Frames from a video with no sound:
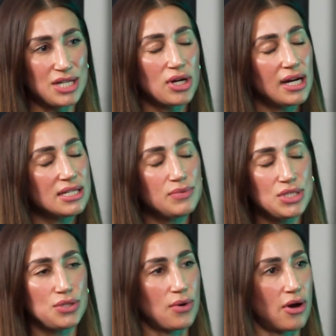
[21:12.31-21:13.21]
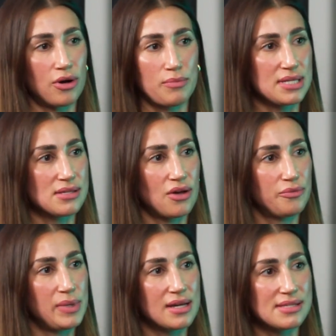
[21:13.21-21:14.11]
I try not to be too hard on
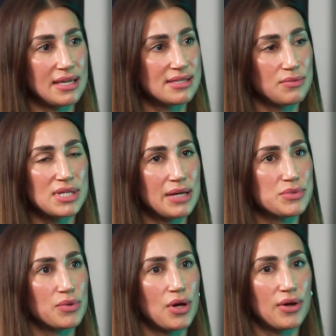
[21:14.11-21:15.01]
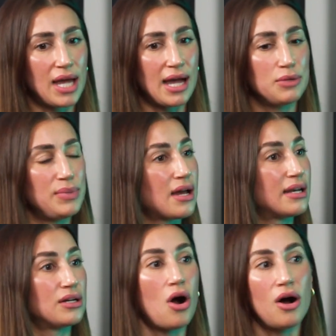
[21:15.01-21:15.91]
myself, because I sometimes will go, okay, I could be at
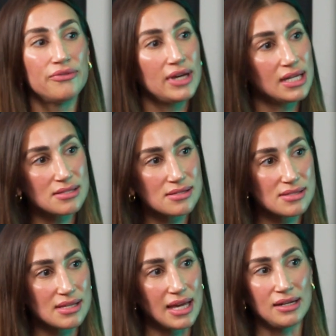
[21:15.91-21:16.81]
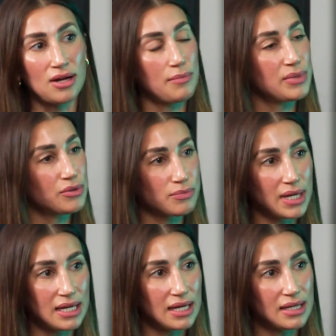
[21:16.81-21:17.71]
an office and not be with
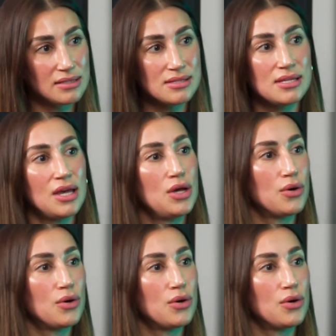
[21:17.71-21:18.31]
my kids,